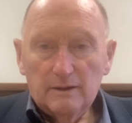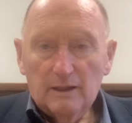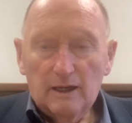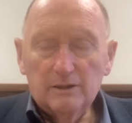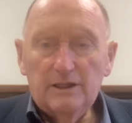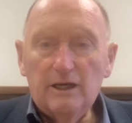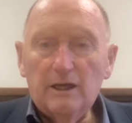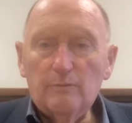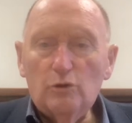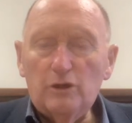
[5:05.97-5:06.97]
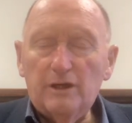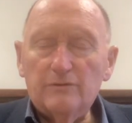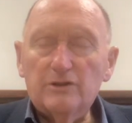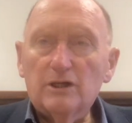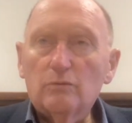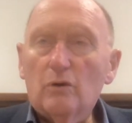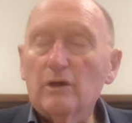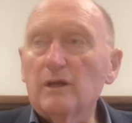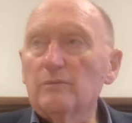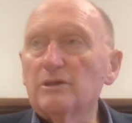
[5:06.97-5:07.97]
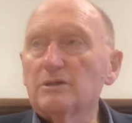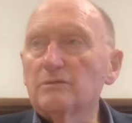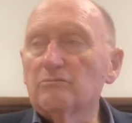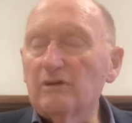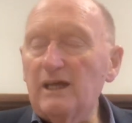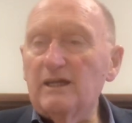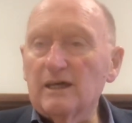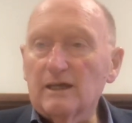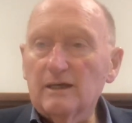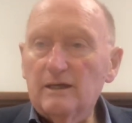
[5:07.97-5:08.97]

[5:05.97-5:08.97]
ulterior motives in what he was writing.